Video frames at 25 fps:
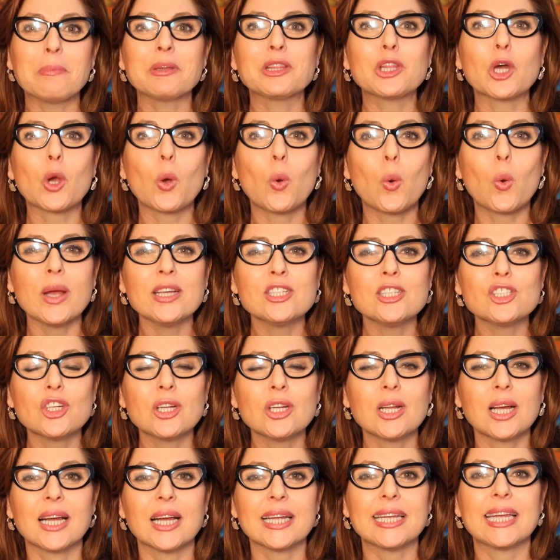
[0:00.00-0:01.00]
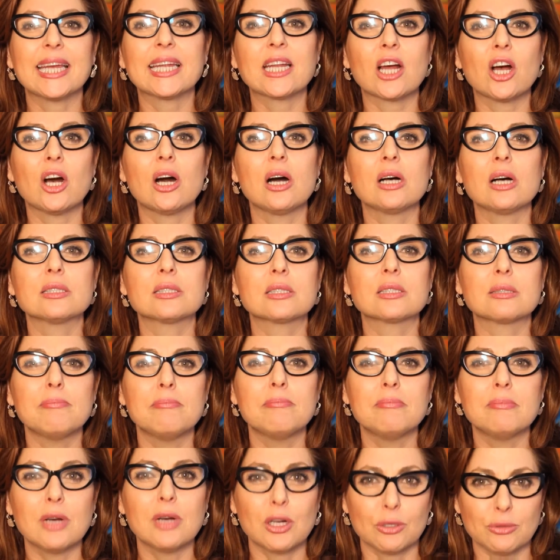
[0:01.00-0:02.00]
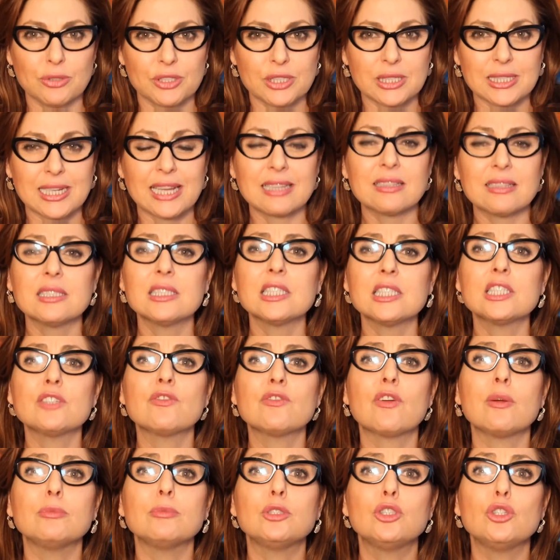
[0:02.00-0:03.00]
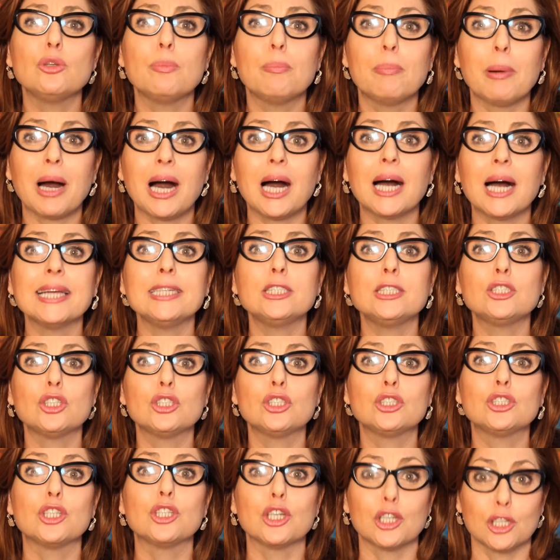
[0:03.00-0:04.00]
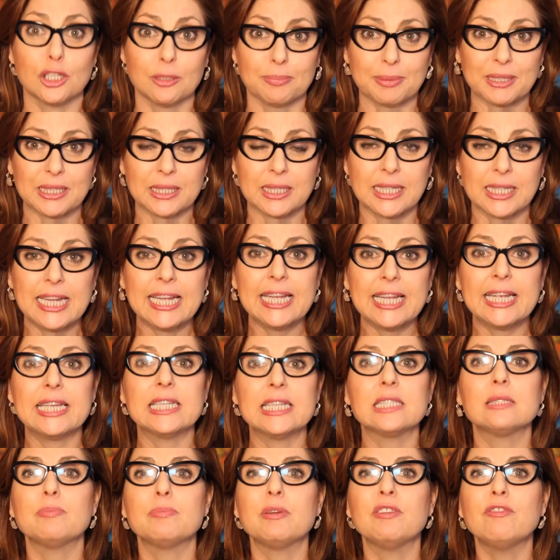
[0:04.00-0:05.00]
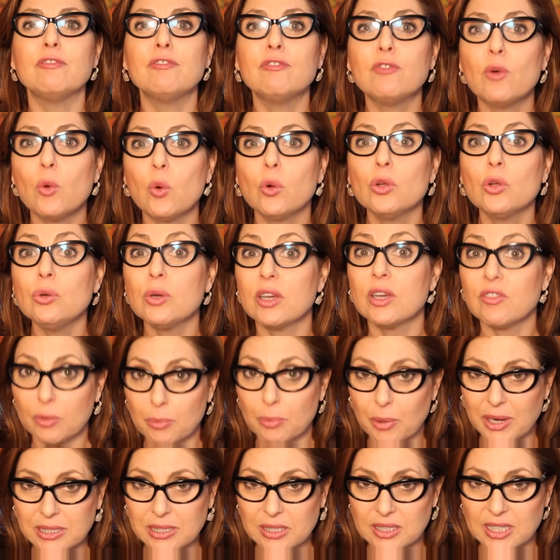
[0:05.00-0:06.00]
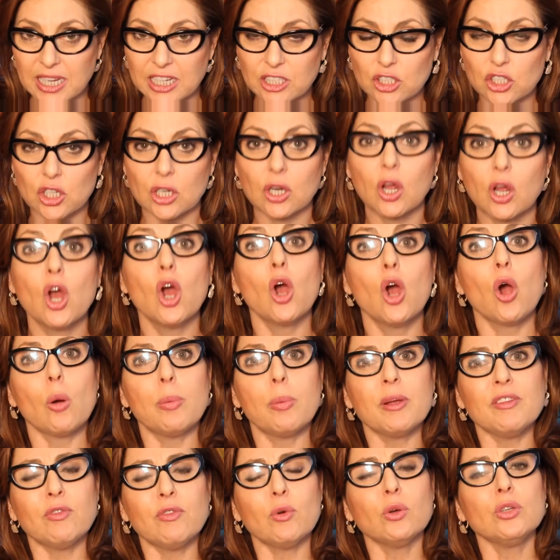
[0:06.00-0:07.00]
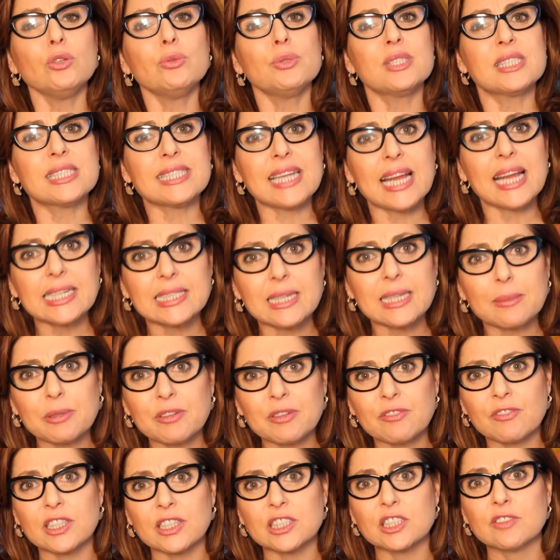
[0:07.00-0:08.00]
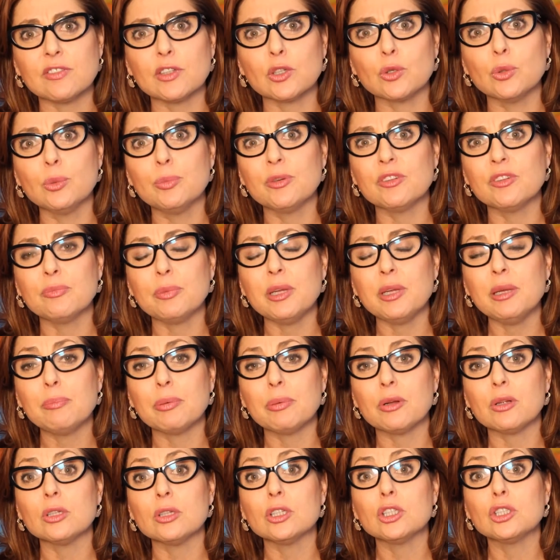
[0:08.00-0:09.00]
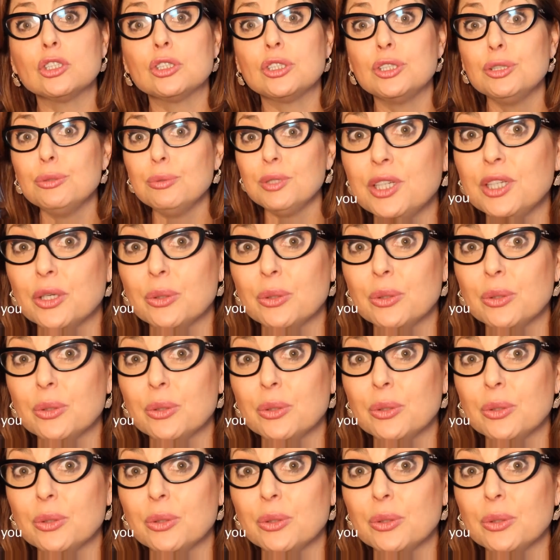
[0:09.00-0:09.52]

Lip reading: But the question I get asked most, and this is from Dubai to Durban, is before you give a presentation or before you stand up in front of a group of people, do